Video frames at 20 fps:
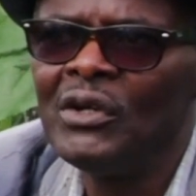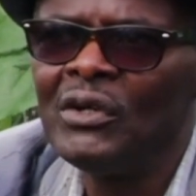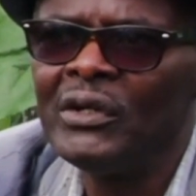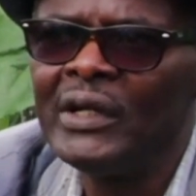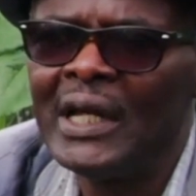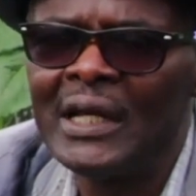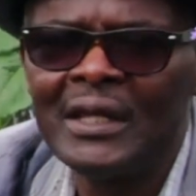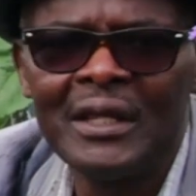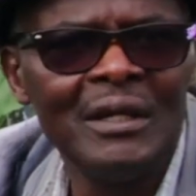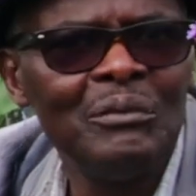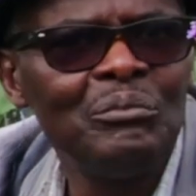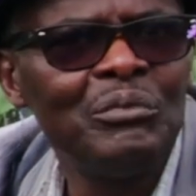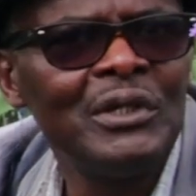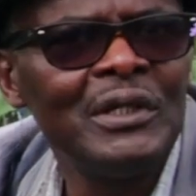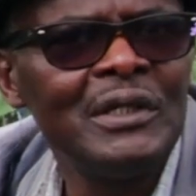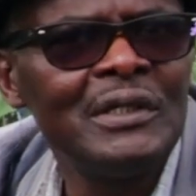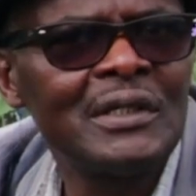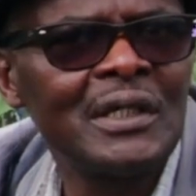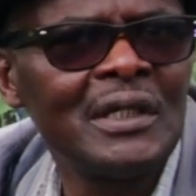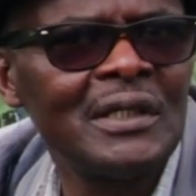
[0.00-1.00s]
death in
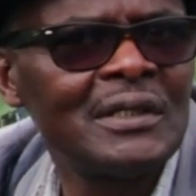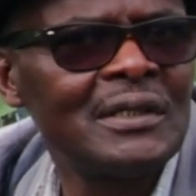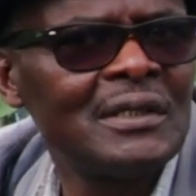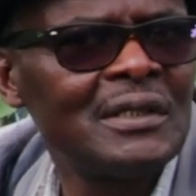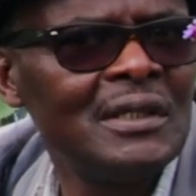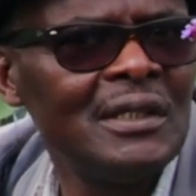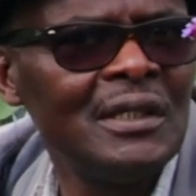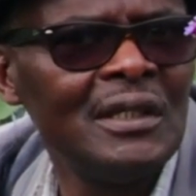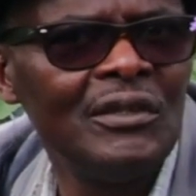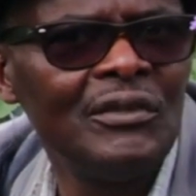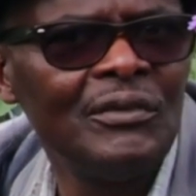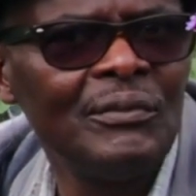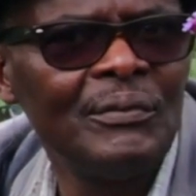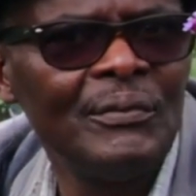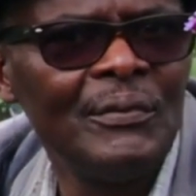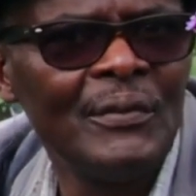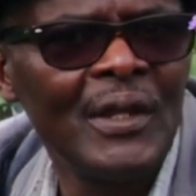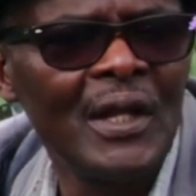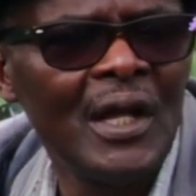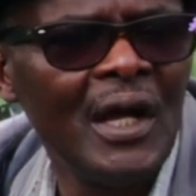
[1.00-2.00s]
police custody
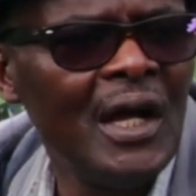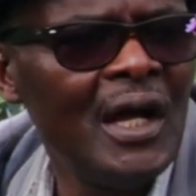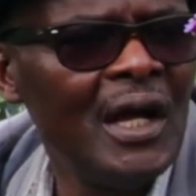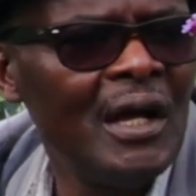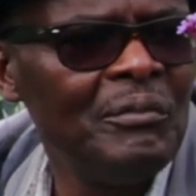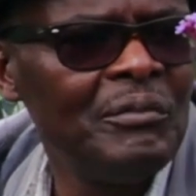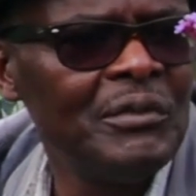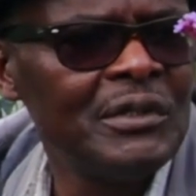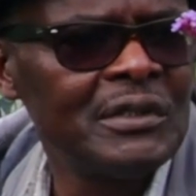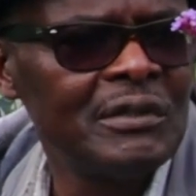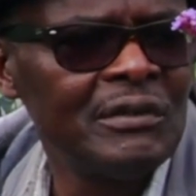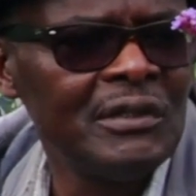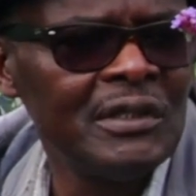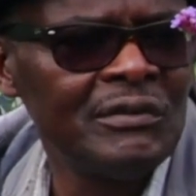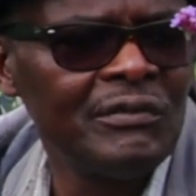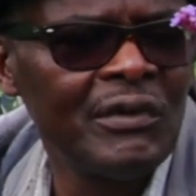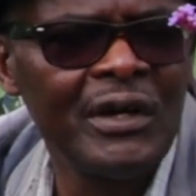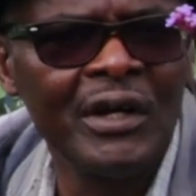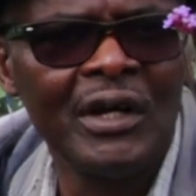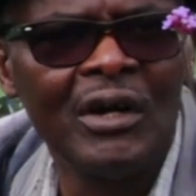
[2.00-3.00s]
is
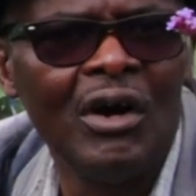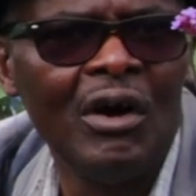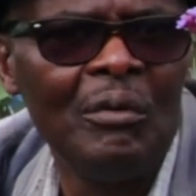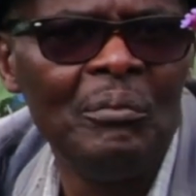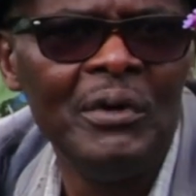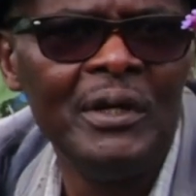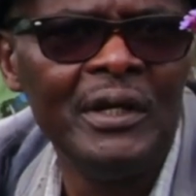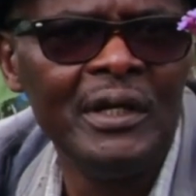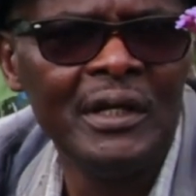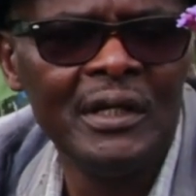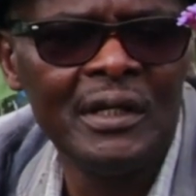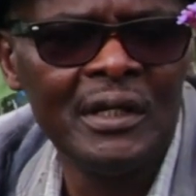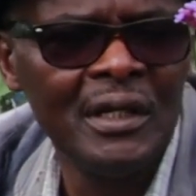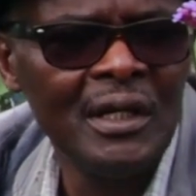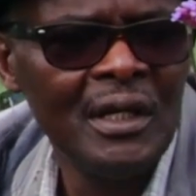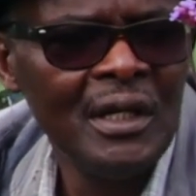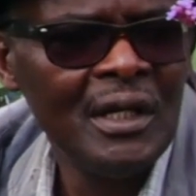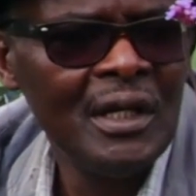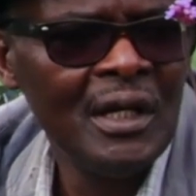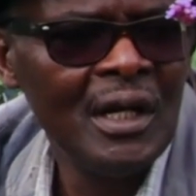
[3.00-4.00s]
very common,
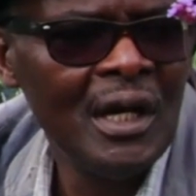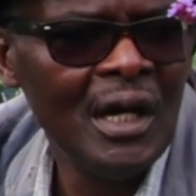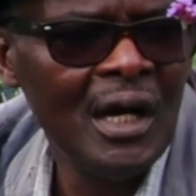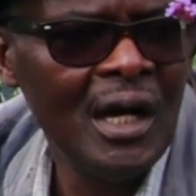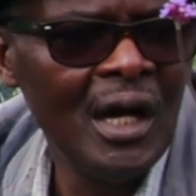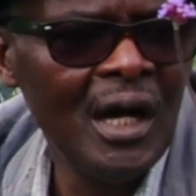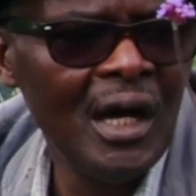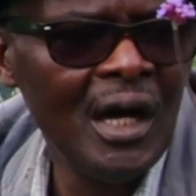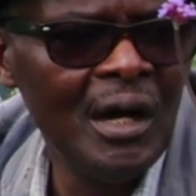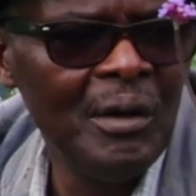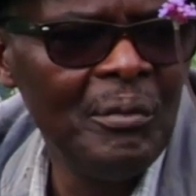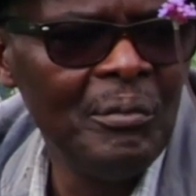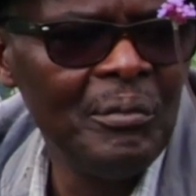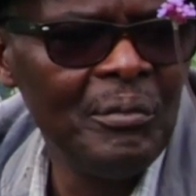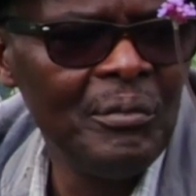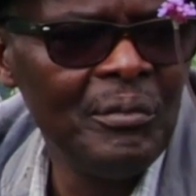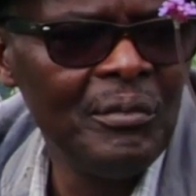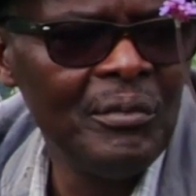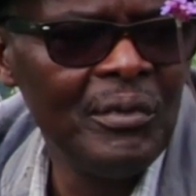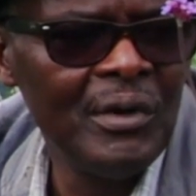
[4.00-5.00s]

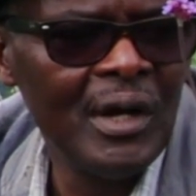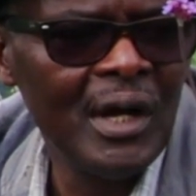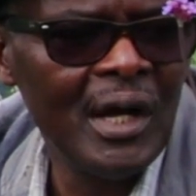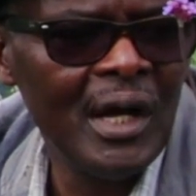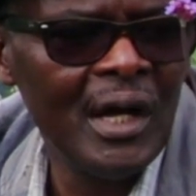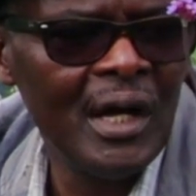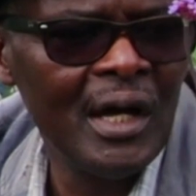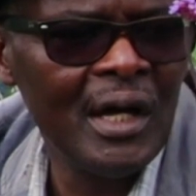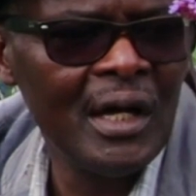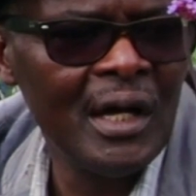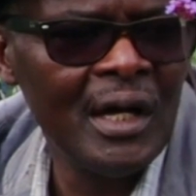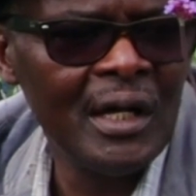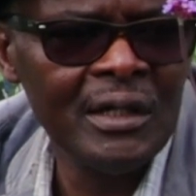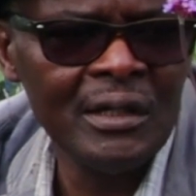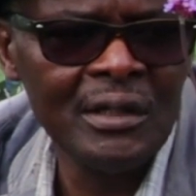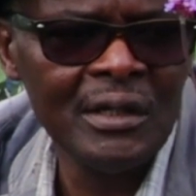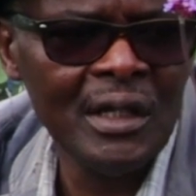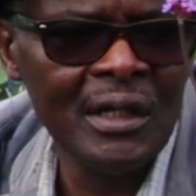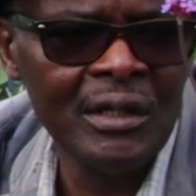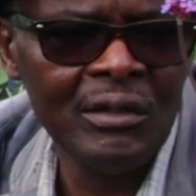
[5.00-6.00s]
and
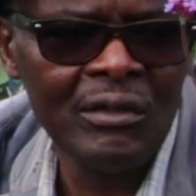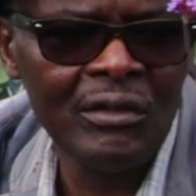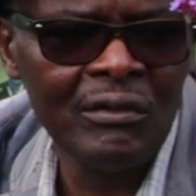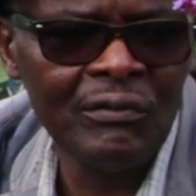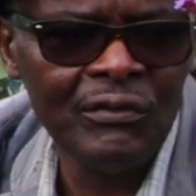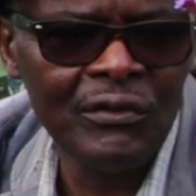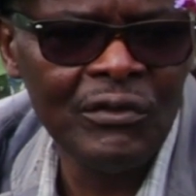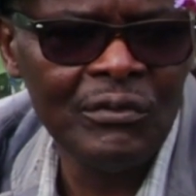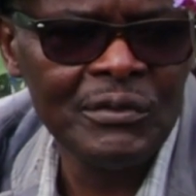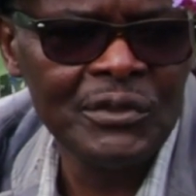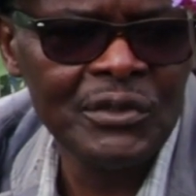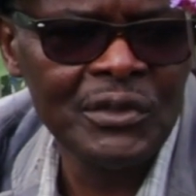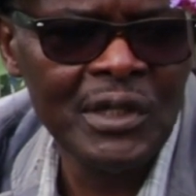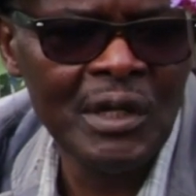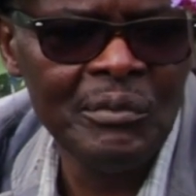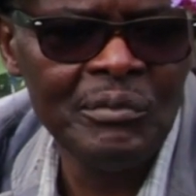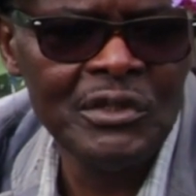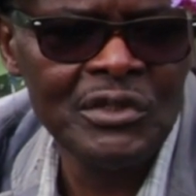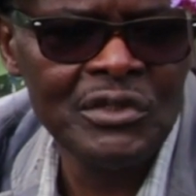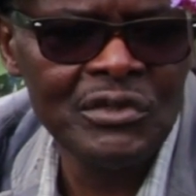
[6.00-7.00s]
other forms of
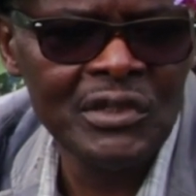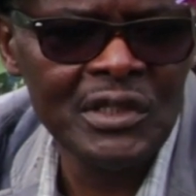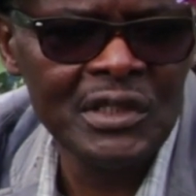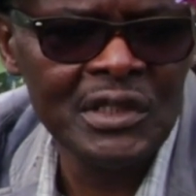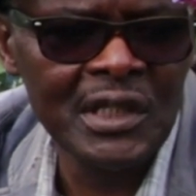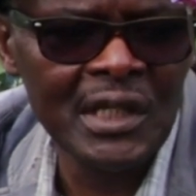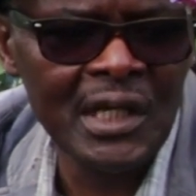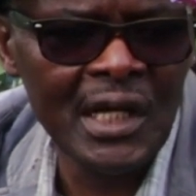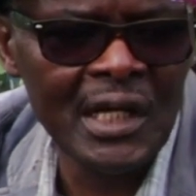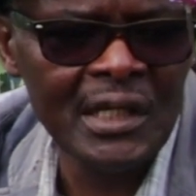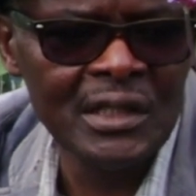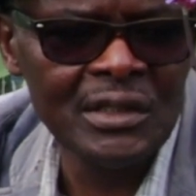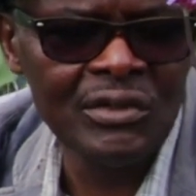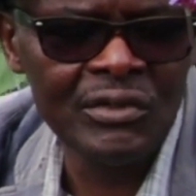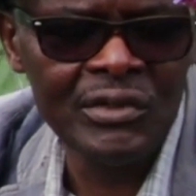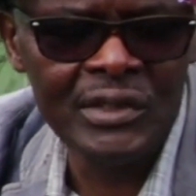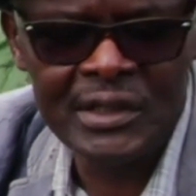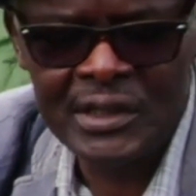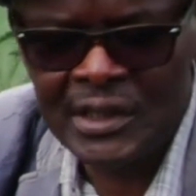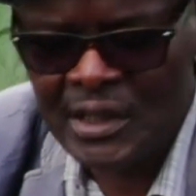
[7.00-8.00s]
demonstration. And so
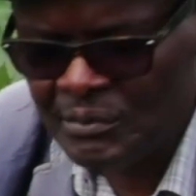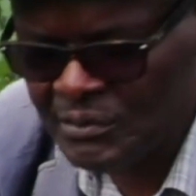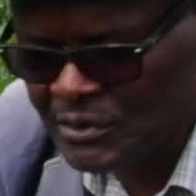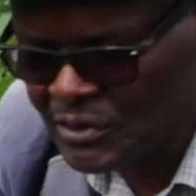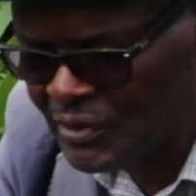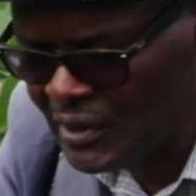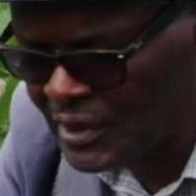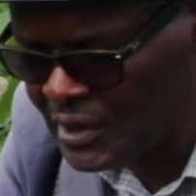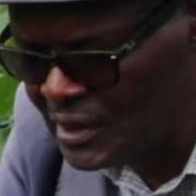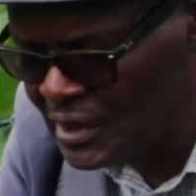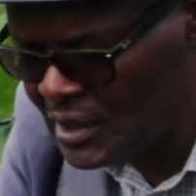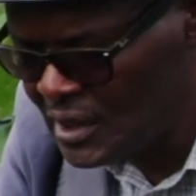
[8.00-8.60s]
it seems quite